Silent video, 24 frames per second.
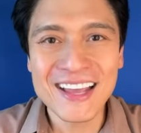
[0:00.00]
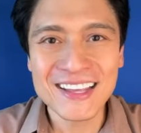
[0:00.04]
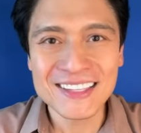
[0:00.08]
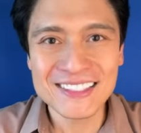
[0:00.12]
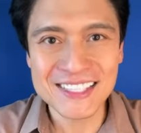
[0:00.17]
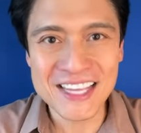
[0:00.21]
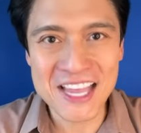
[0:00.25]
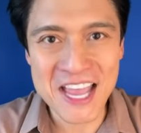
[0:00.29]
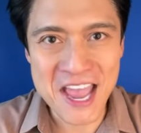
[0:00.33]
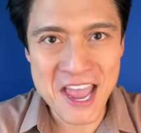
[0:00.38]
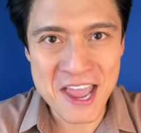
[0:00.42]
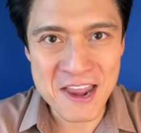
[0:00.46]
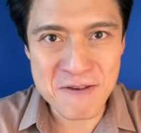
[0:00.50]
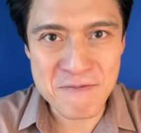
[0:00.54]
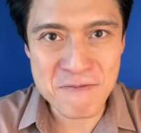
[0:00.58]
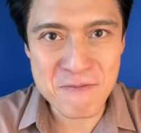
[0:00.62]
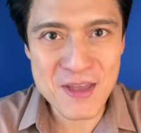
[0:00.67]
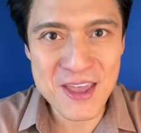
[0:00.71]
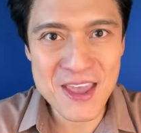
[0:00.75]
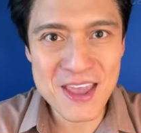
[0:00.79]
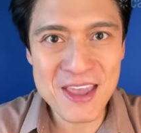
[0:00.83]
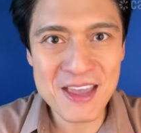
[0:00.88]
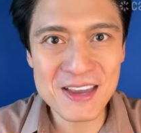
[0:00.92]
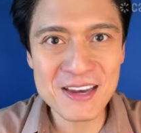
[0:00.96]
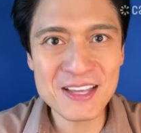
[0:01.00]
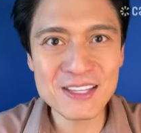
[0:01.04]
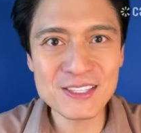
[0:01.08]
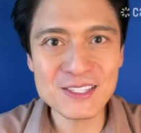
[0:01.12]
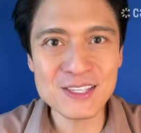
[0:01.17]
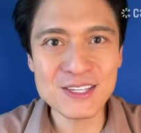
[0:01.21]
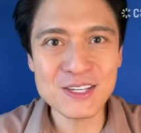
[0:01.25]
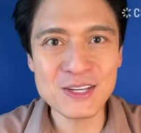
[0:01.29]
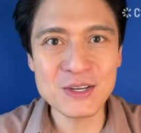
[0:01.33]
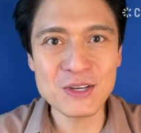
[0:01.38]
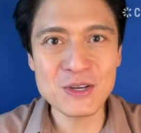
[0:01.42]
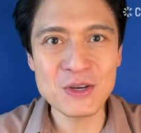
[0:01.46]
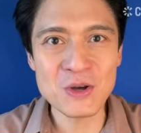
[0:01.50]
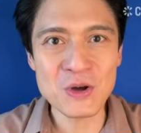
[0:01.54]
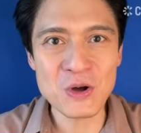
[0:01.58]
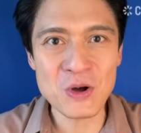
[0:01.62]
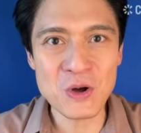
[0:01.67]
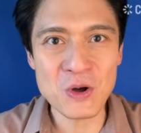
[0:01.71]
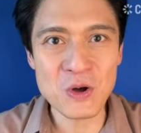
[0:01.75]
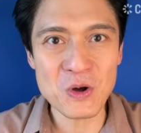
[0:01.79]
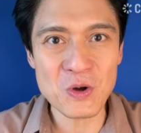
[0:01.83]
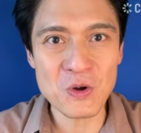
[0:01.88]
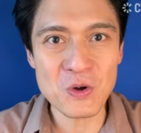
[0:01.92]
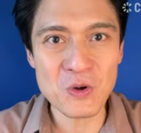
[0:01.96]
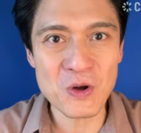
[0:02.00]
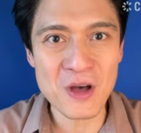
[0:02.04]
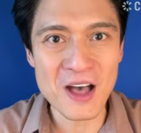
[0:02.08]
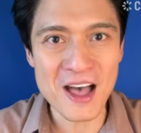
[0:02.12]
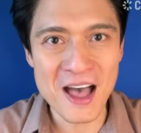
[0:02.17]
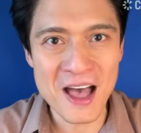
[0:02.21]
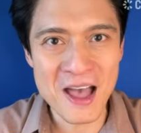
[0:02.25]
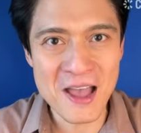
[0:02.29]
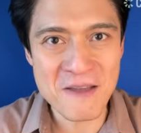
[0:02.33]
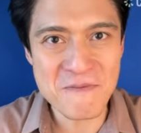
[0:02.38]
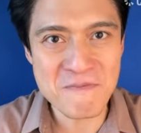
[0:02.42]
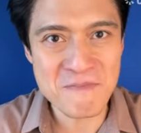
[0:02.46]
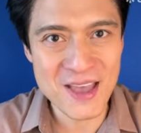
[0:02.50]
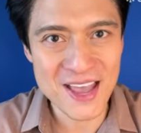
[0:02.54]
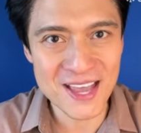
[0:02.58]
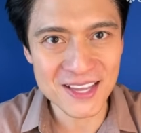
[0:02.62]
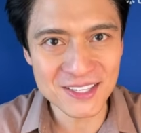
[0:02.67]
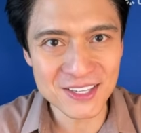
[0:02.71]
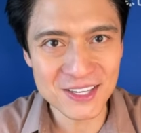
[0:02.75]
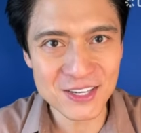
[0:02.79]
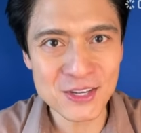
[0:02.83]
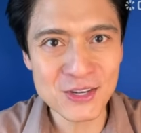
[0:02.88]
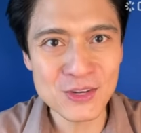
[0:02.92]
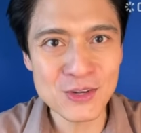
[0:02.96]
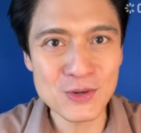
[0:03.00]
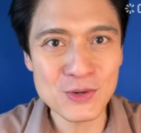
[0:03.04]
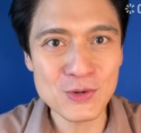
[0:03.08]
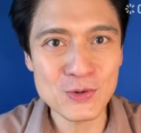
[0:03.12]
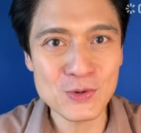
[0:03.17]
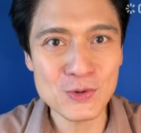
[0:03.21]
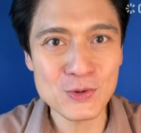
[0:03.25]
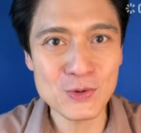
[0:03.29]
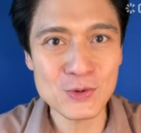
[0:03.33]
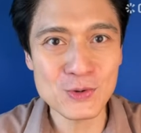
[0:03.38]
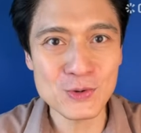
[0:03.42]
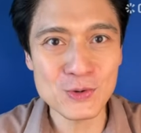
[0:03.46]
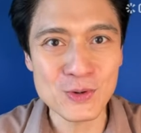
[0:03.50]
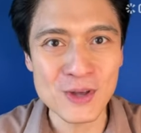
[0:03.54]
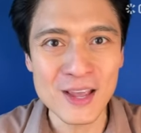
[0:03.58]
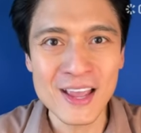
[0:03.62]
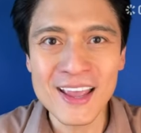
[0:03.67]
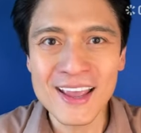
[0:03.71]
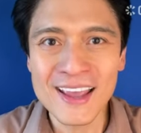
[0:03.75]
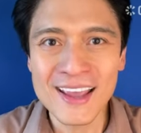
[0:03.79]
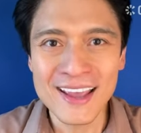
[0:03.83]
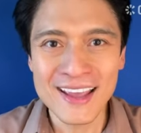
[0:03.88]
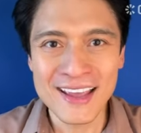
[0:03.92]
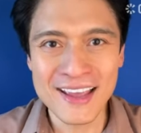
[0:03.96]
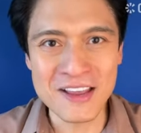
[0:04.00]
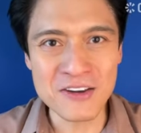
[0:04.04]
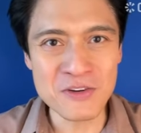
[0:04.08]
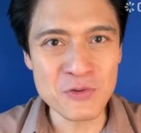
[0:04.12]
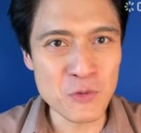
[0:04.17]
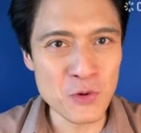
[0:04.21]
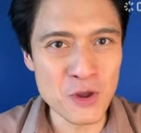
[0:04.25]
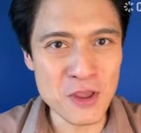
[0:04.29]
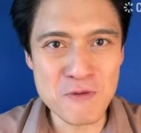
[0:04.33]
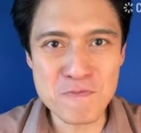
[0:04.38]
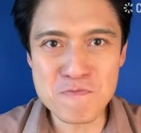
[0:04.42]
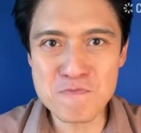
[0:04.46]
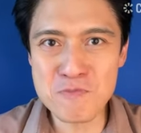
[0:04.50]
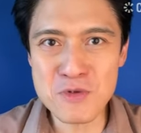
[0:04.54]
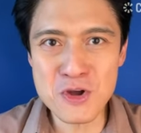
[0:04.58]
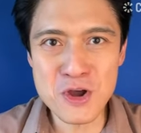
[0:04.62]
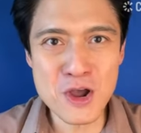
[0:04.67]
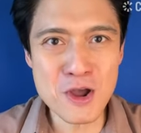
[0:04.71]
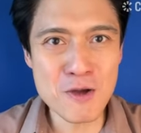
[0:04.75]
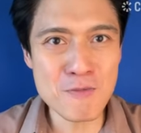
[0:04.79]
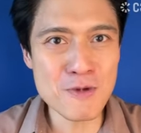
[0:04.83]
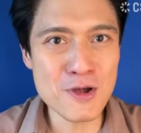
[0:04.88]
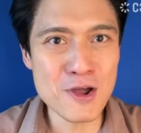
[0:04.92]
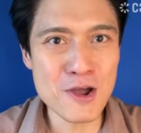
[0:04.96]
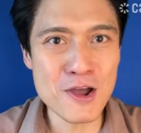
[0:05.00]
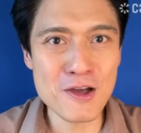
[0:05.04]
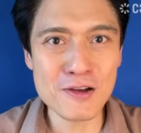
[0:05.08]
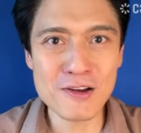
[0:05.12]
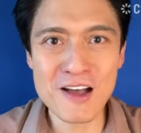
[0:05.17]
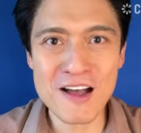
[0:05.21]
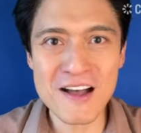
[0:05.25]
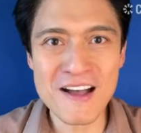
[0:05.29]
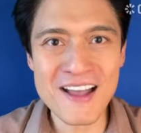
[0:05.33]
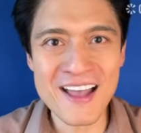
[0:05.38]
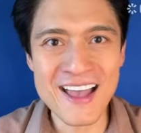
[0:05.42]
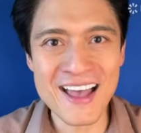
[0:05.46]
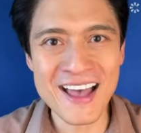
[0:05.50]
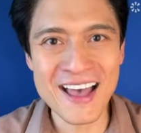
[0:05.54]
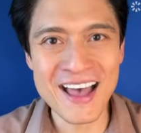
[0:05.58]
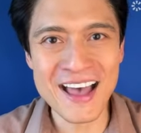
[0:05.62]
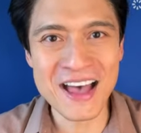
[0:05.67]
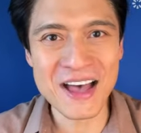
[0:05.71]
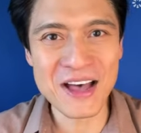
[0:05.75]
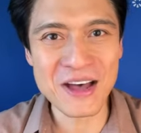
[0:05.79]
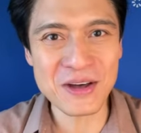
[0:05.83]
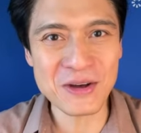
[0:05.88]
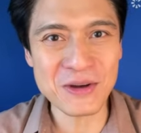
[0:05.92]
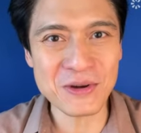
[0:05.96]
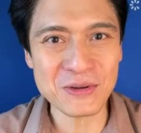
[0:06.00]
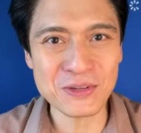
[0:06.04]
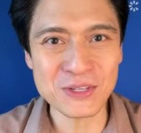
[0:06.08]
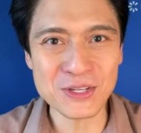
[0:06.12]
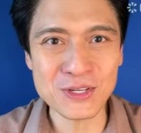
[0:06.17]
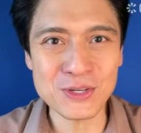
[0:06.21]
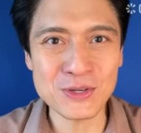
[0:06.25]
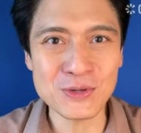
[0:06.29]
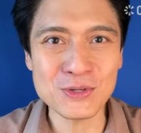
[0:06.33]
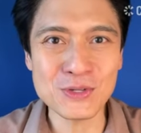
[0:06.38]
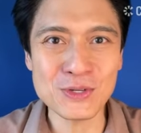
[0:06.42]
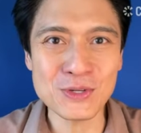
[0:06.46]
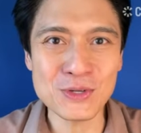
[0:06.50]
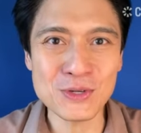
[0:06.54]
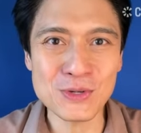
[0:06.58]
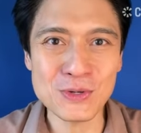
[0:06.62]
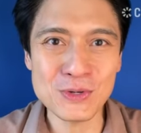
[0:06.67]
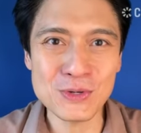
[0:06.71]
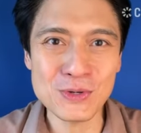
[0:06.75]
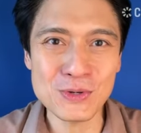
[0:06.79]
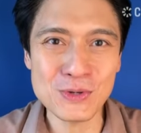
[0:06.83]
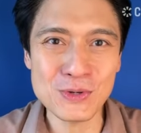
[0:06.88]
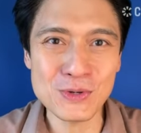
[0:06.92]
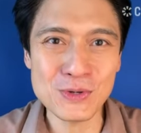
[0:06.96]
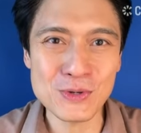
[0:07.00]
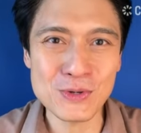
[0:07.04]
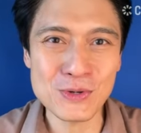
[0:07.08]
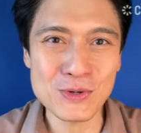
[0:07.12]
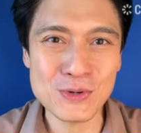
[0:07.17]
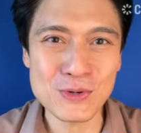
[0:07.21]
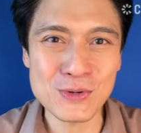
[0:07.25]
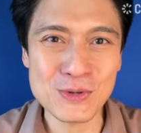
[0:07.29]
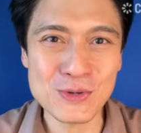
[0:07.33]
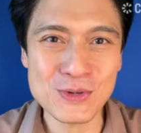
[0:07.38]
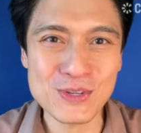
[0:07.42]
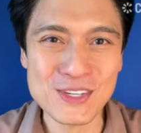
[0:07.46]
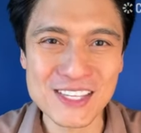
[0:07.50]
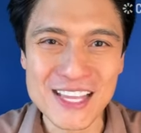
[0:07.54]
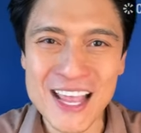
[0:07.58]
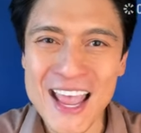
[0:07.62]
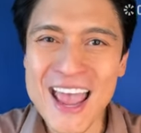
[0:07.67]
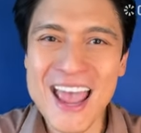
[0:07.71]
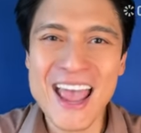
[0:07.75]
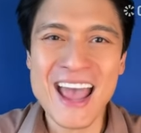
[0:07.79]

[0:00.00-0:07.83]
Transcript: 10 minutes ago I met you, and we murmured our how do you do's.